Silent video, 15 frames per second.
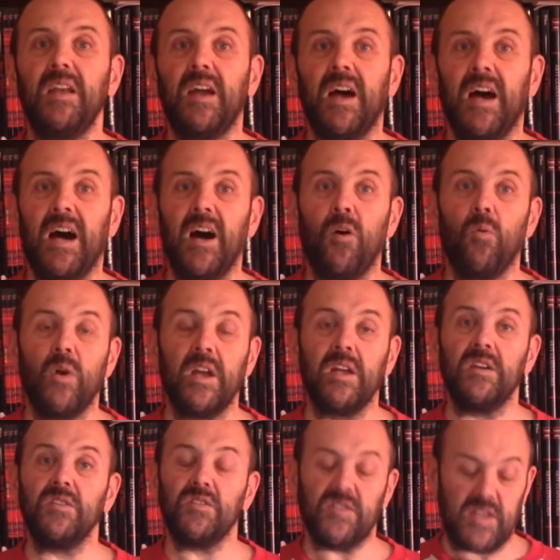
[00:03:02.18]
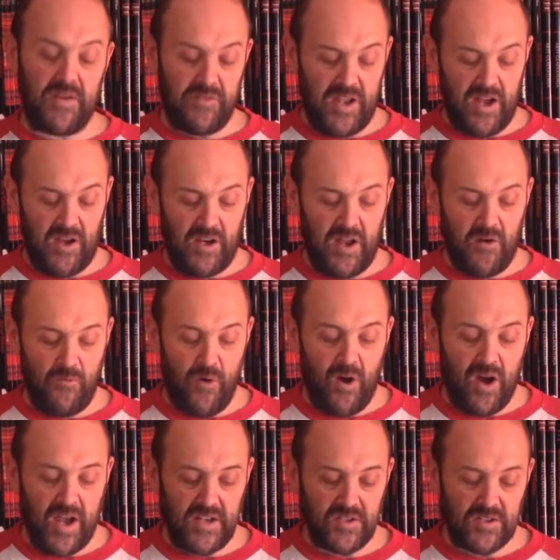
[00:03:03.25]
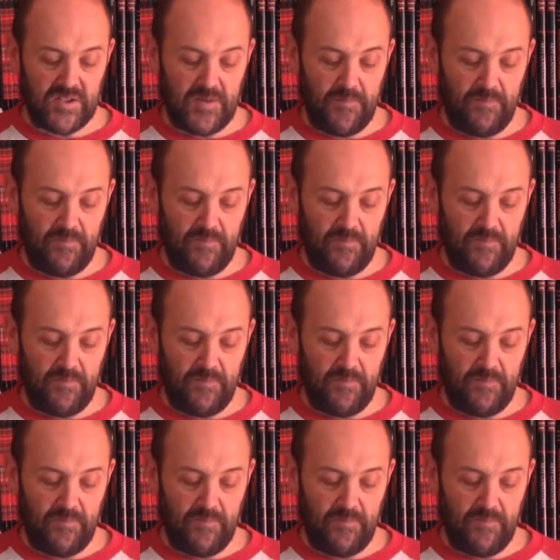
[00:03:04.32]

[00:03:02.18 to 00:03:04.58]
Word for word: uh, where Saviolo writes,